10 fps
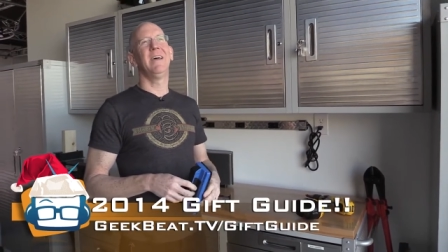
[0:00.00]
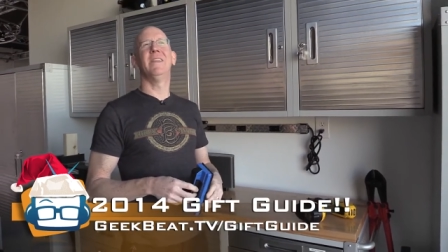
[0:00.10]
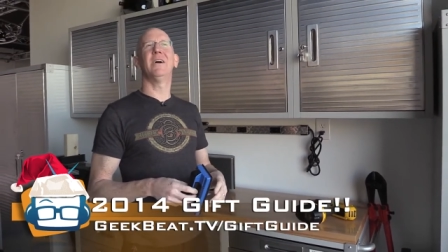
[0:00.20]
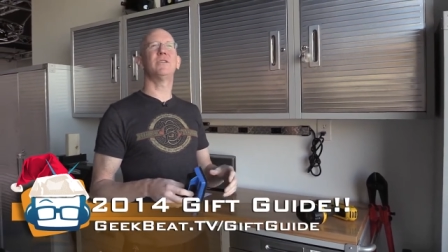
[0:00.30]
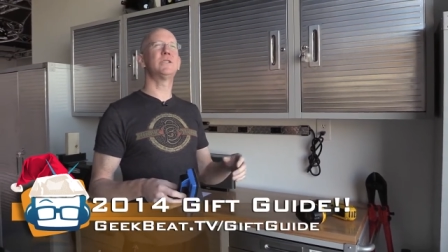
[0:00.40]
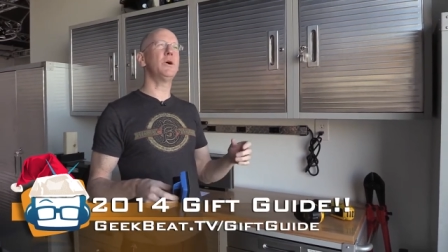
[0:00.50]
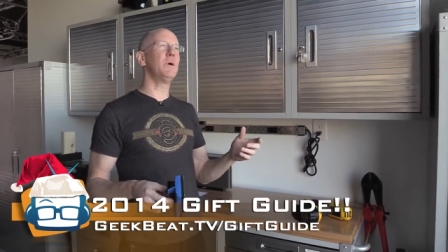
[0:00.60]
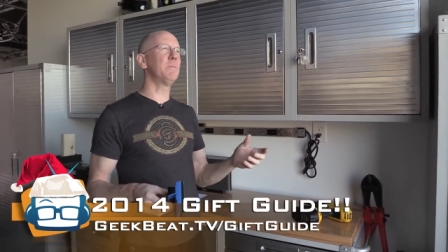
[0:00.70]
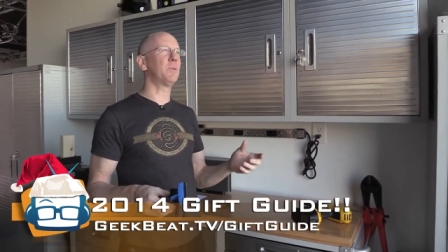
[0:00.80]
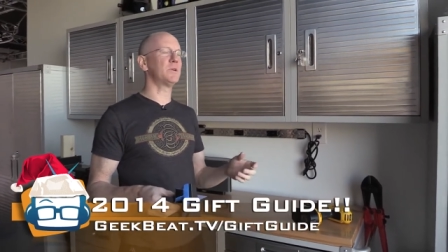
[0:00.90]
they're so
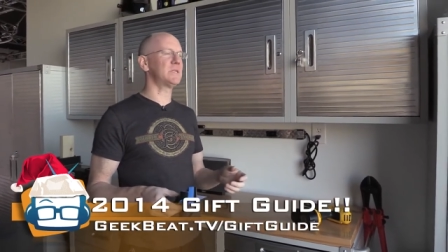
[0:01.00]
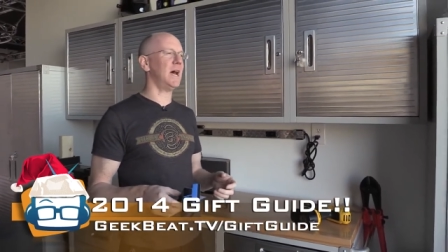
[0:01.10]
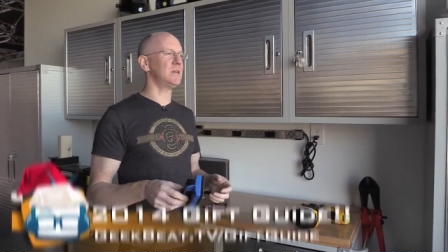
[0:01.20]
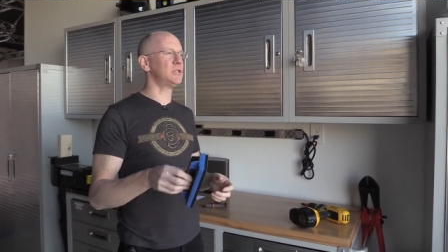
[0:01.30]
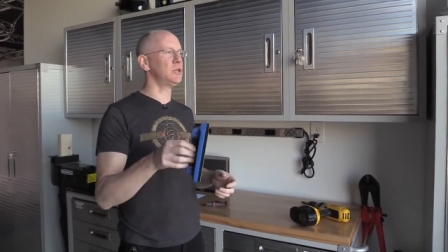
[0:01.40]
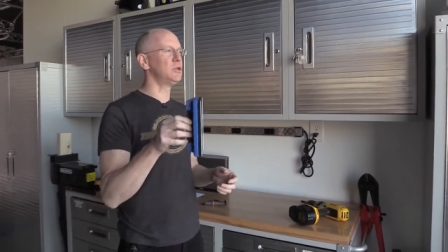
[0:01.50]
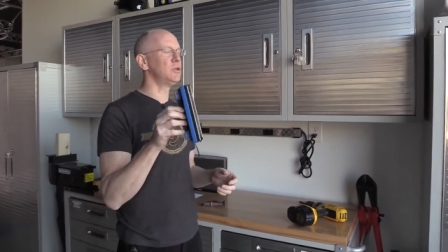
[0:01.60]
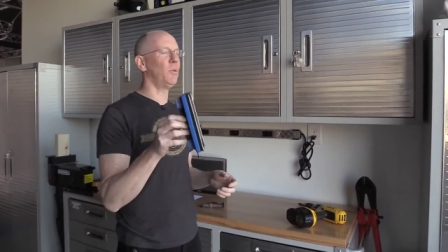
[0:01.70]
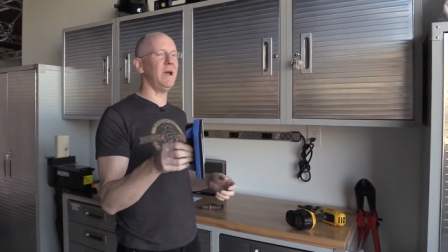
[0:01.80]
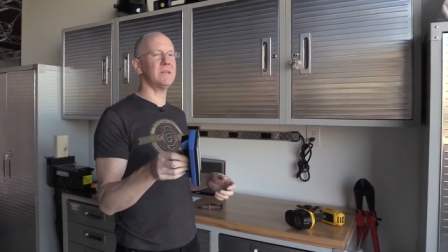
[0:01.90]
imprecise.
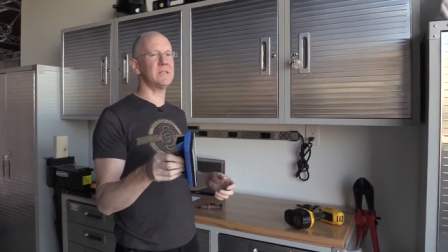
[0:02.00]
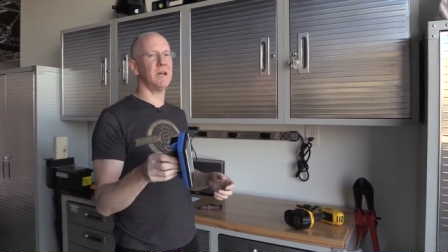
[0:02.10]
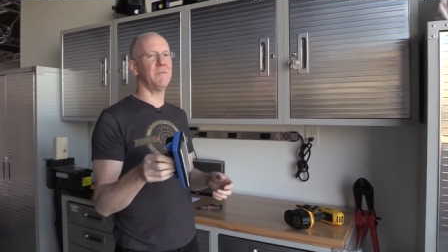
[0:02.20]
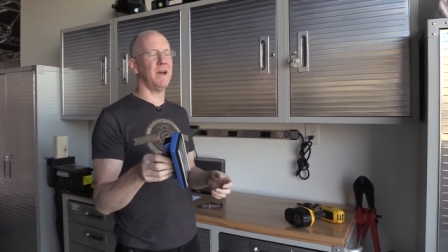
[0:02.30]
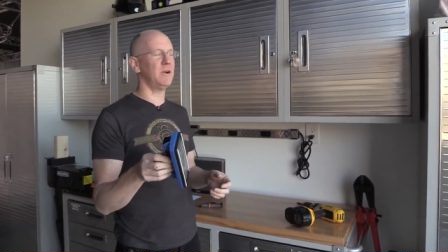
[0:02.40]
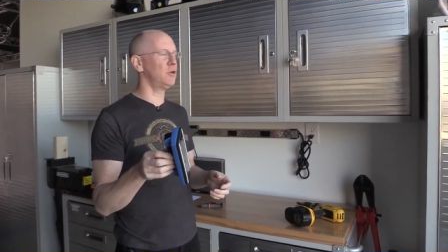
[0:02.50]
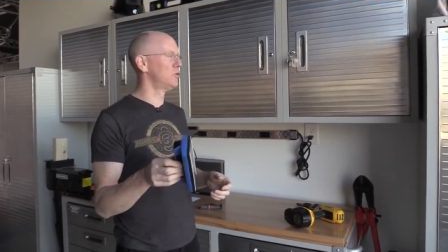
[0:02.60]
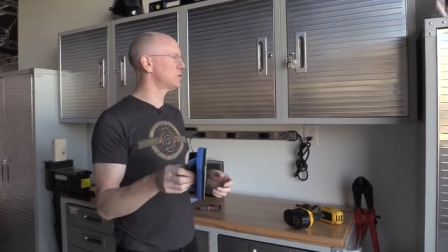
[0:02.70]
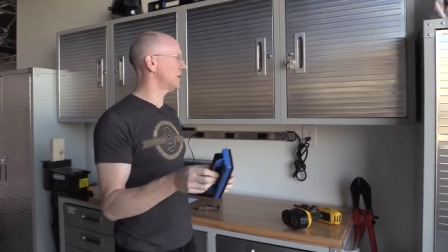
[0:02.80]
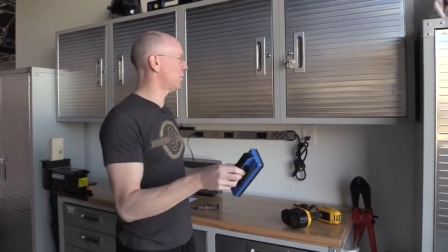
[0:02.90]
The way a stud finder
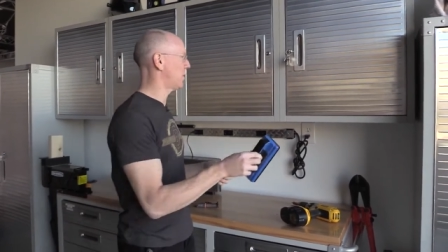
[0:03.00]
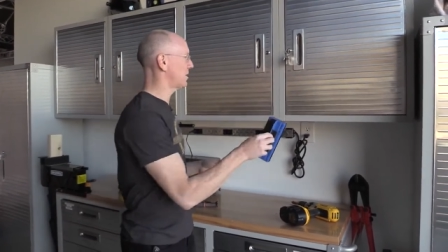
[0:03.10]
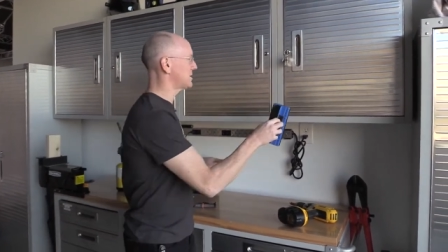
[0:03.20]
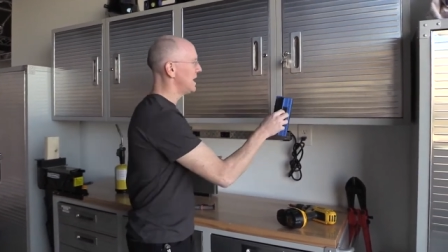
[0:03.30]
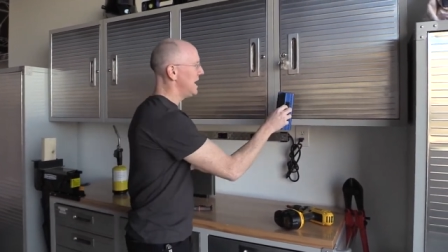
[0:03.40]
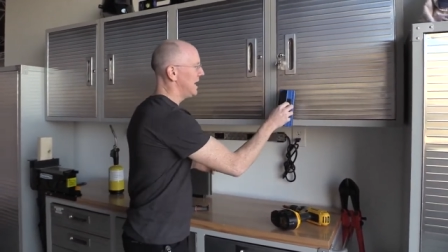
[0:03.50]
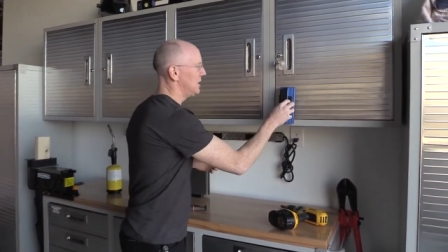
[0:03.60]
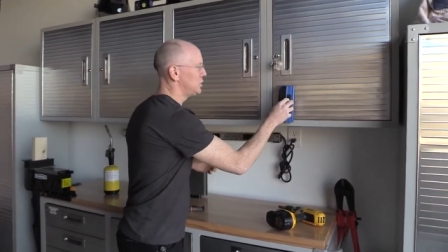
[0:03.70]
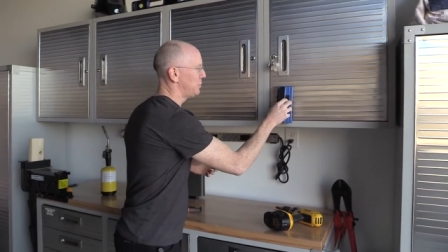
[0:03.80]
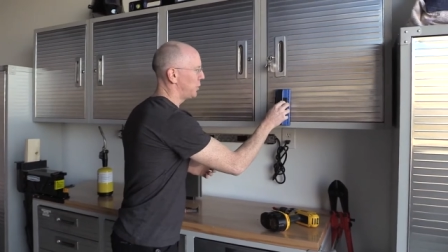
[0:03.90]
usually works
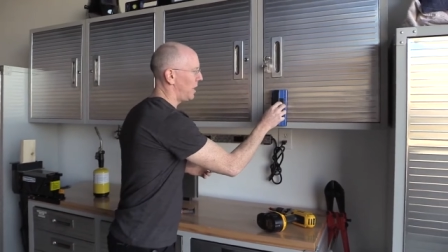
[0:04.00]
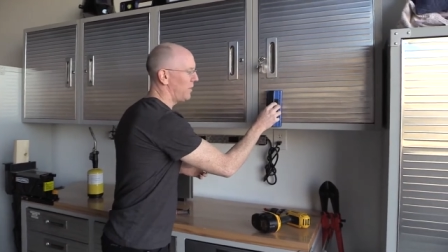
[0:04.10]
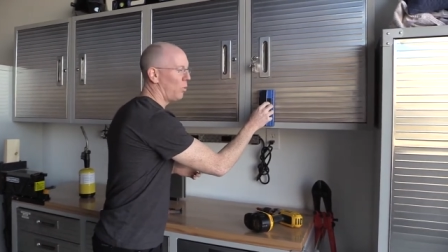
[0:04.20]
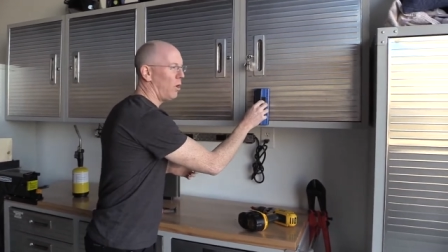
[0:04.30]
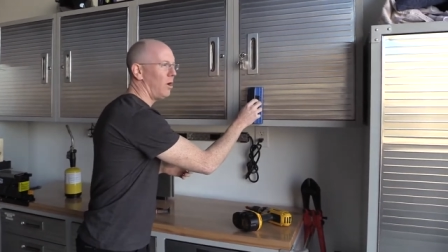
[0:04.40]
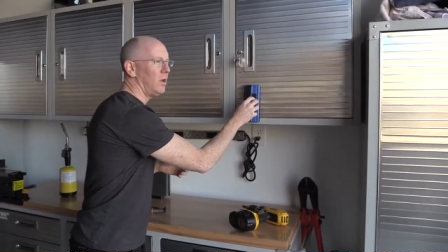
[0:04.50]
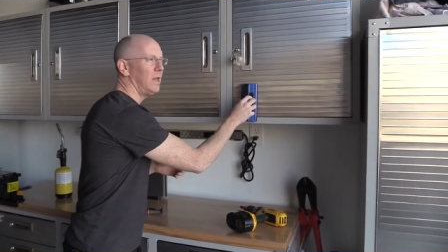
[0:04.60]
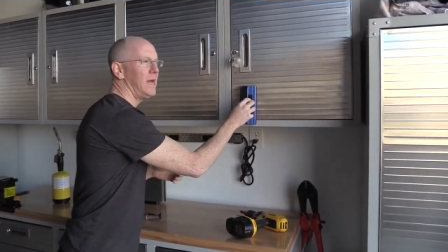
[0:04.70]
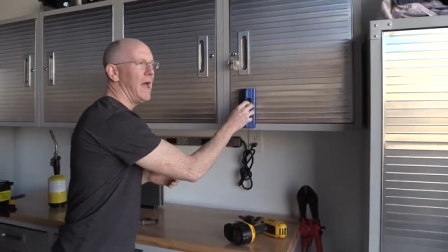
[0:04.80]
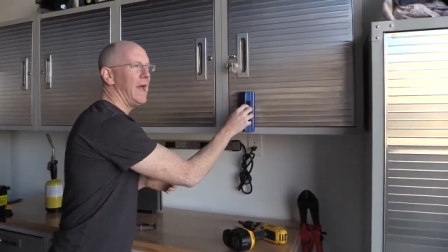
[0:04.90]
is you put it on the
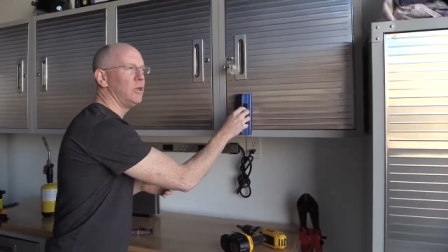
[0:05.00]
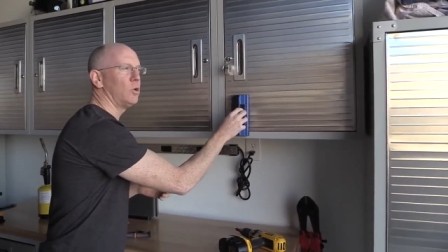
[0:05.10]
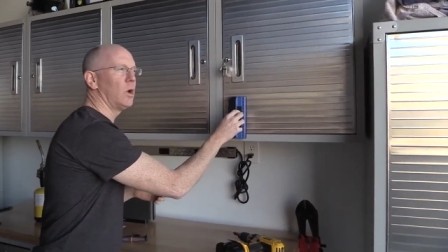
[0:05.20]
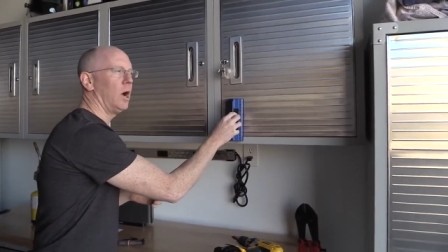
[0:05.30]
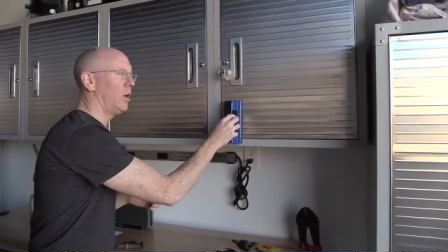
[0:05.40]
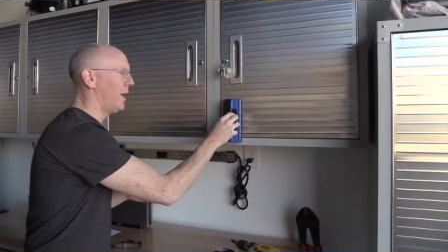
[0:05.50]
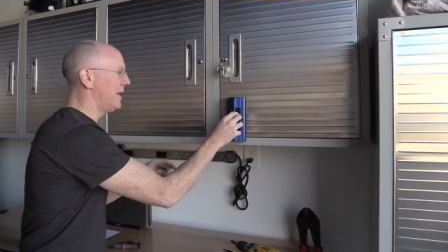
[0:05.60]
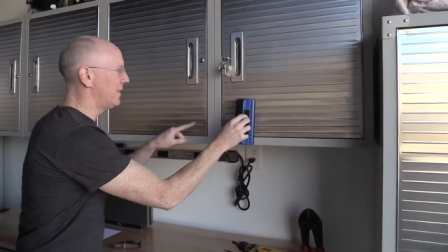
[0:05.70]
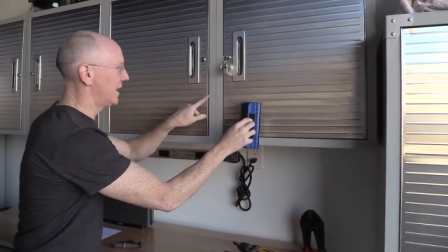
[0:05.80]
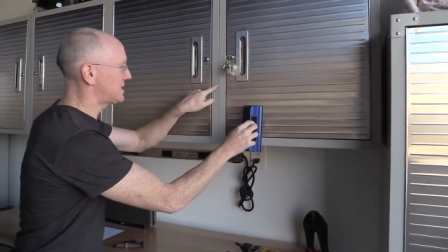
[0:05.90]
wall and you go,
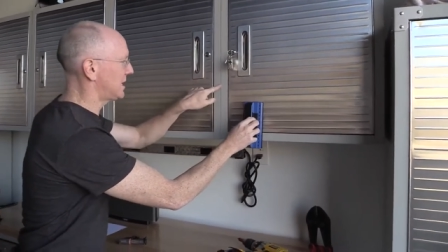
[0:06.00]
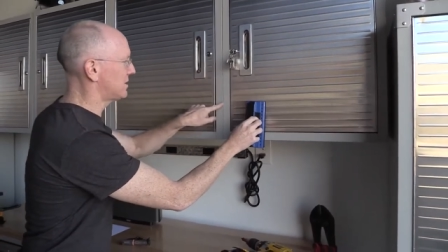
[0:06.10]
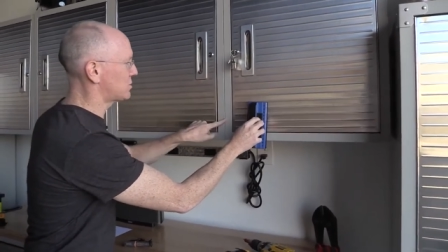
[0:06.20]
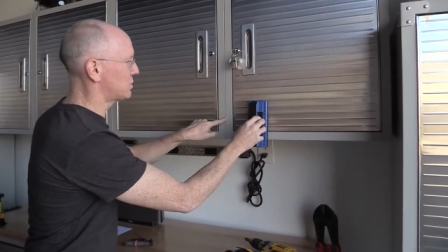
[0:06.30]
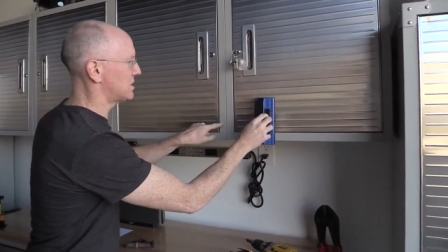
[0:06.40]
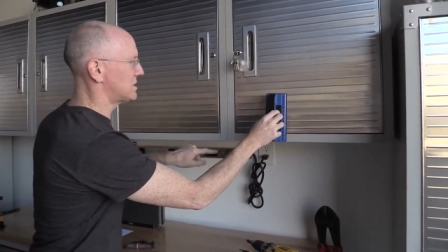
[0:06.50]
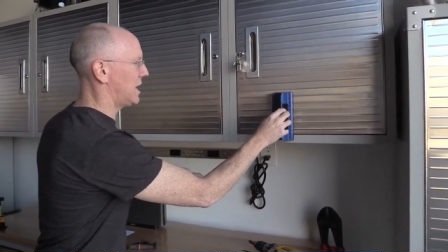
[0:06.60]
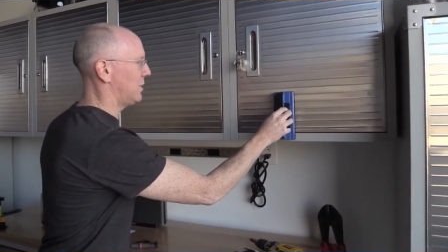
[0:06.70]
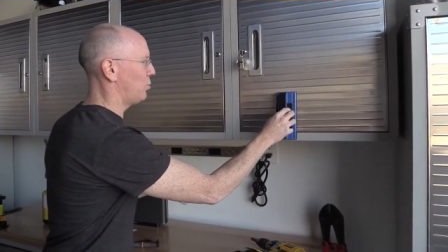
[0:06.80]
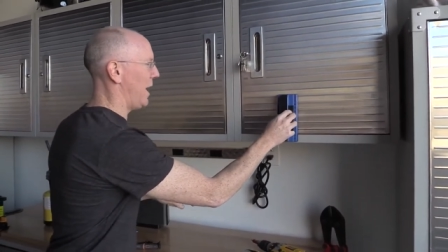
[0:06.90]
and let's say this was a
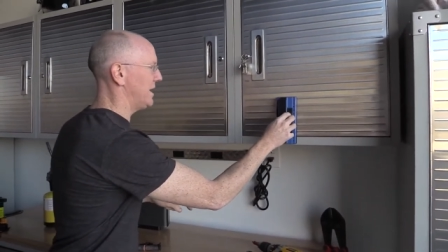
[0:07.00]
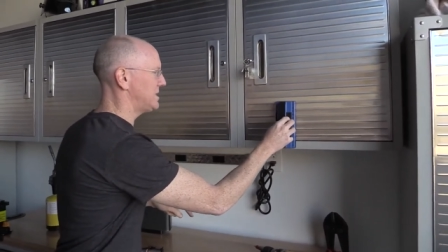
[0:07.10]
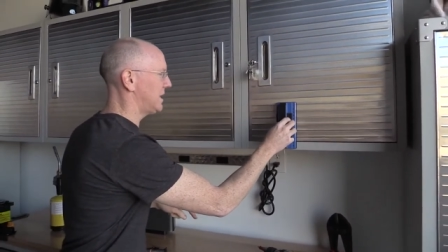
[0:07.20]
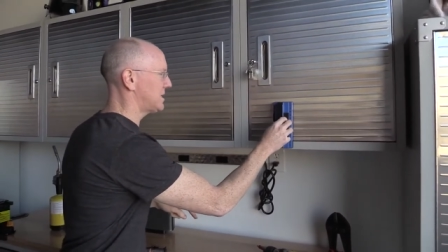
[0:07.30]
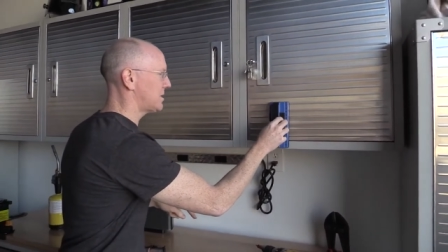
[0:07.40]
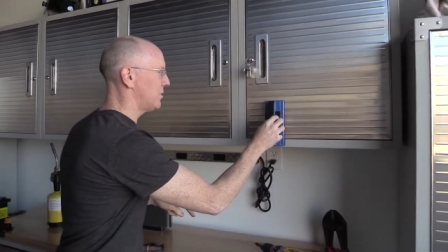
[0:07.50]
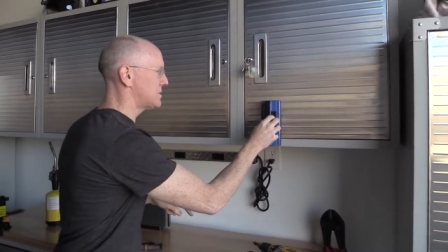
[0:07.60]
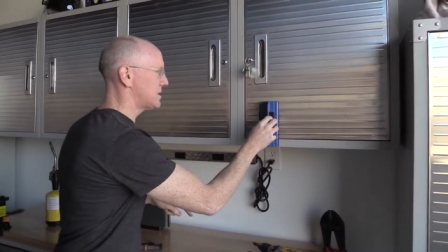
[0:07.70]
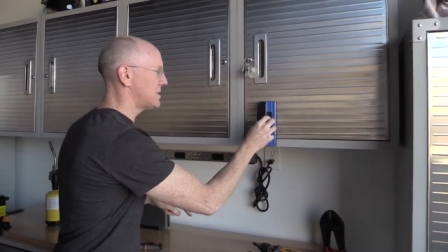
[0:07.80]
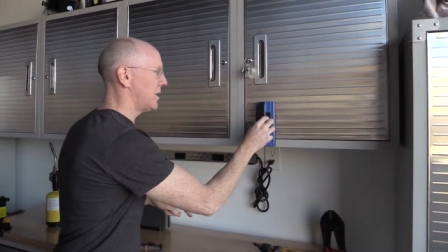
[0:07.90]
stud. As it gets close
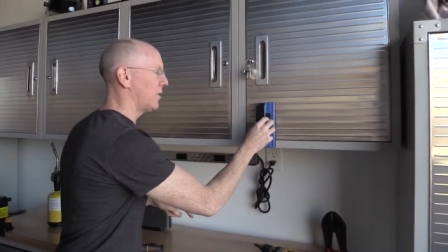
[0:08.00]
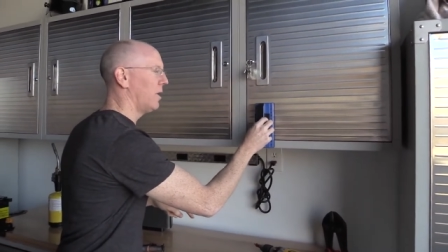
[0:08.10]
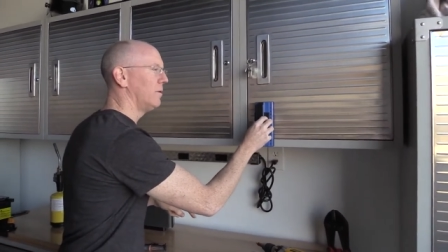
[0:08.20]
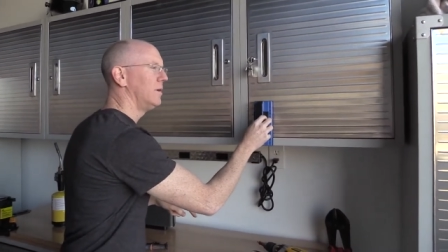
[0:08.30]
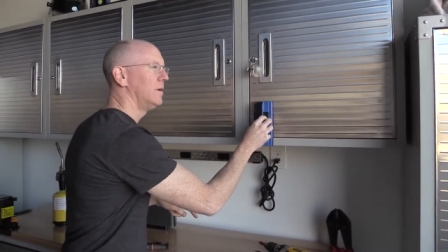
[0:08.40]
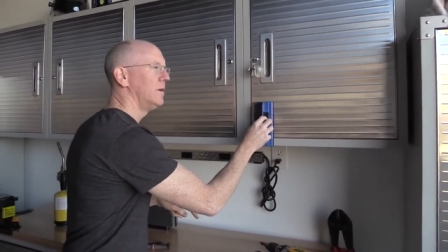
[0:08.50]
to the stud, it'll go